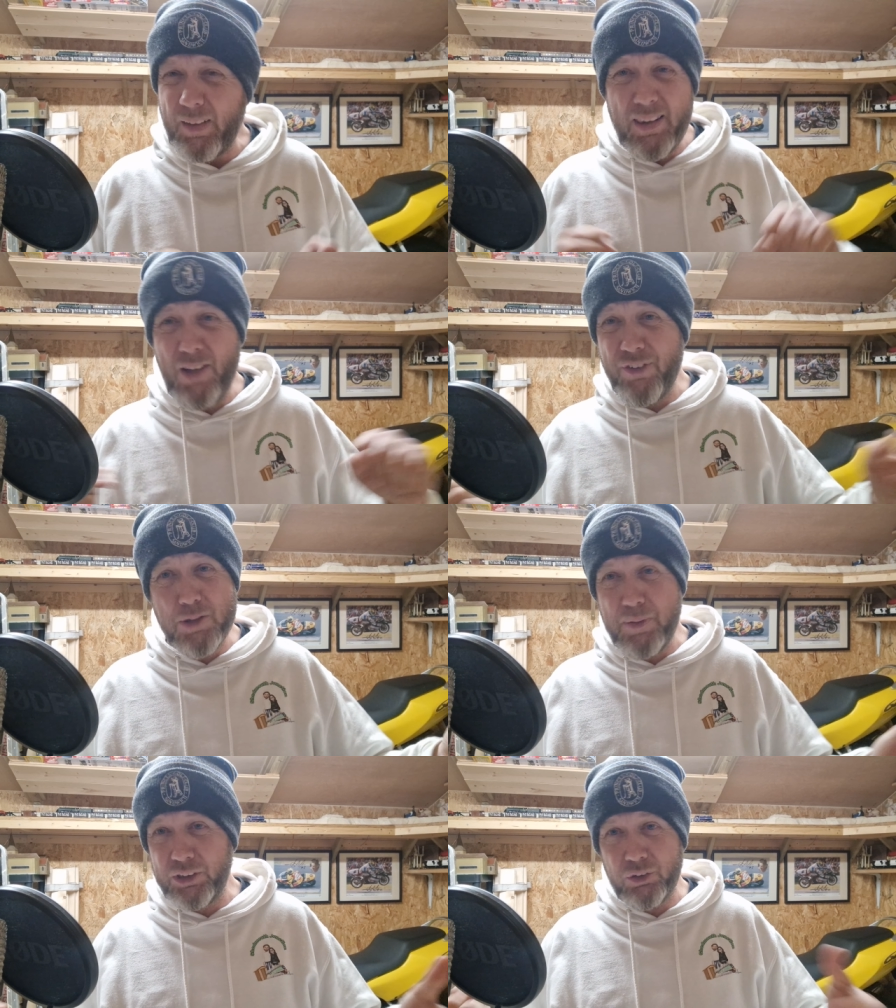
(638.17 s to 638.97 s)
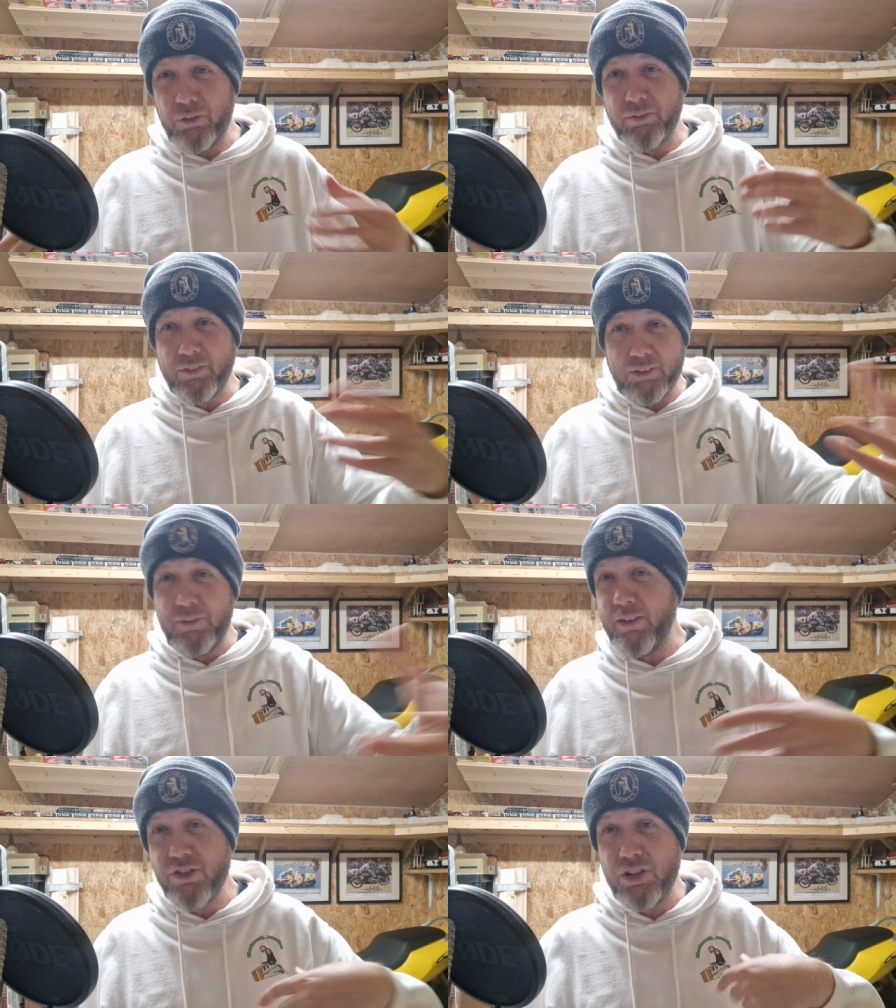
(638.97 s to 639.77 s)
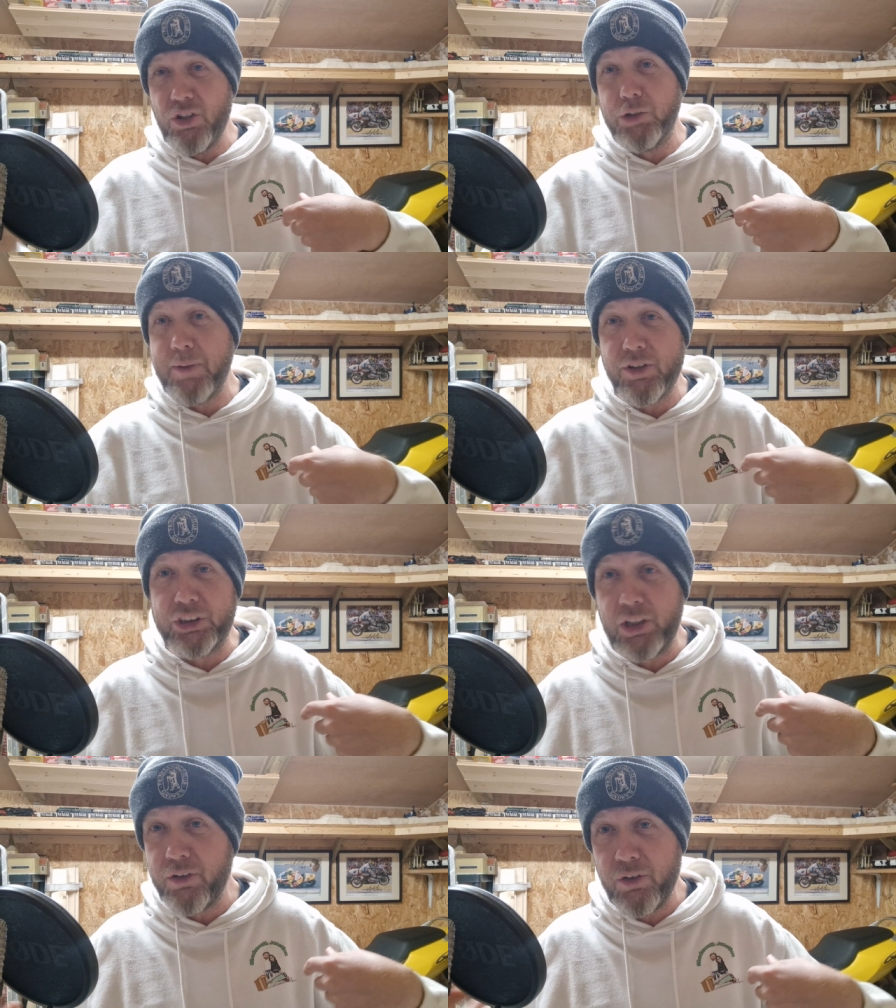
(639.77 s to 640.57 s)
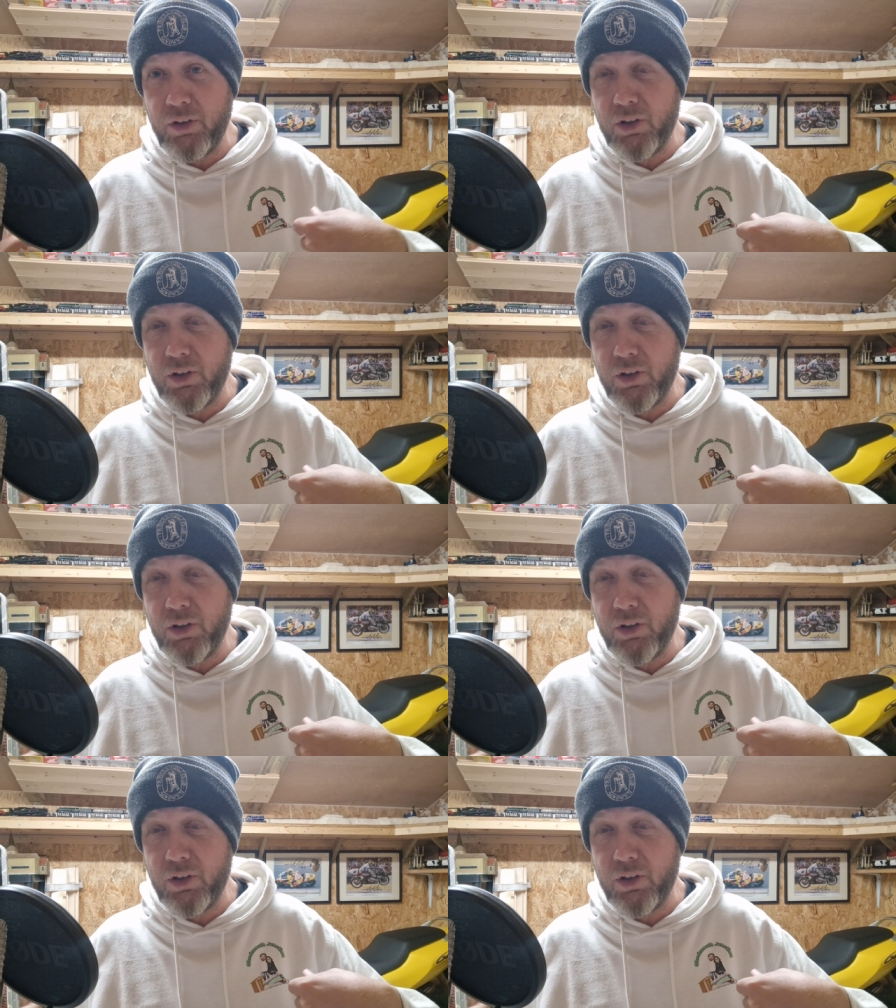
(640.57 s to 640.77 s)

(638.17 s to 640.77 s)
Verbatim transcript: Nothing special. I mean, there isn't huge amounts to show you that